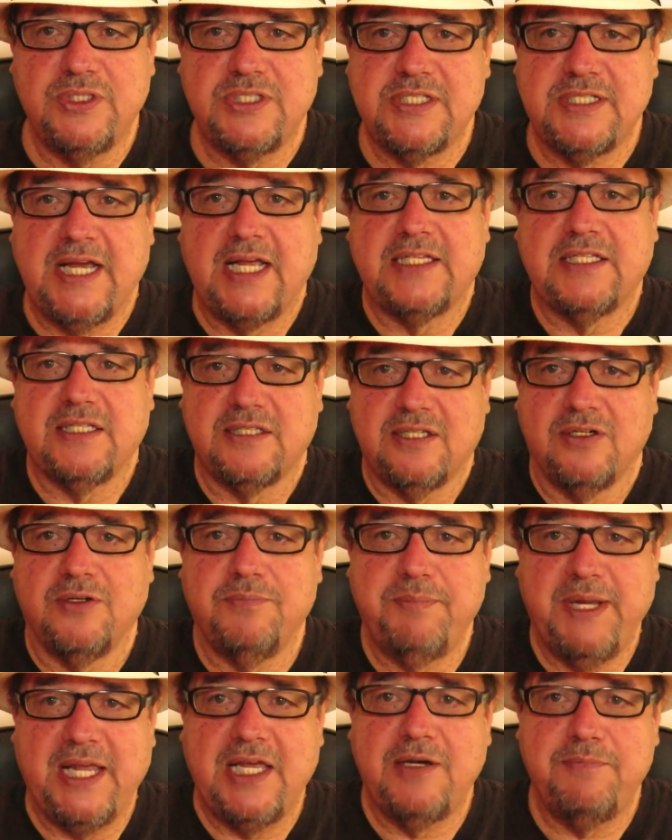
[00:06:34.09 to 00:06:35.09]
It's not that they're
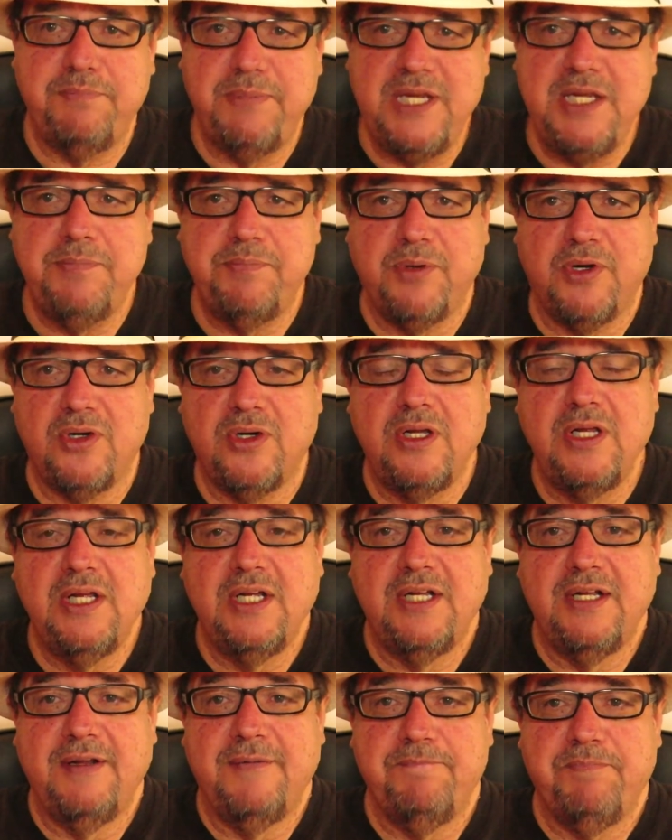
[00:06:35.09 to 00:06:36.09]
bad people;
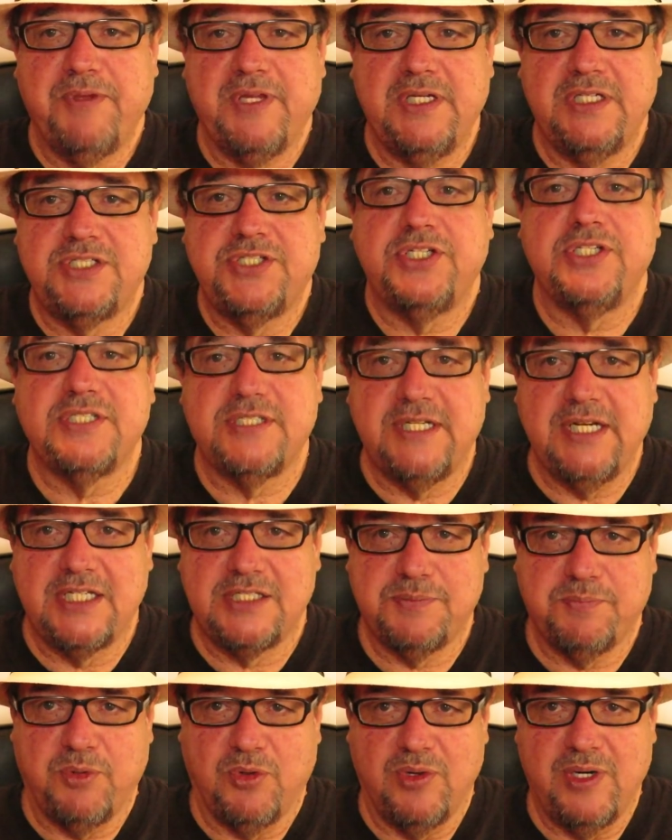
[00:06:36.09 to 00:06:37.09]
it's just
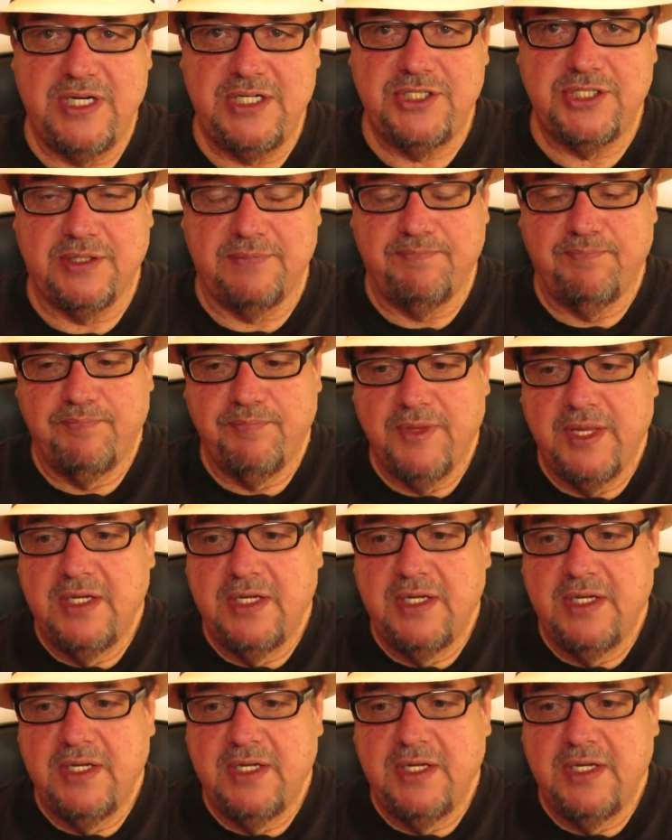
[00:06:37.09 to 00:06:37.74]
desperation.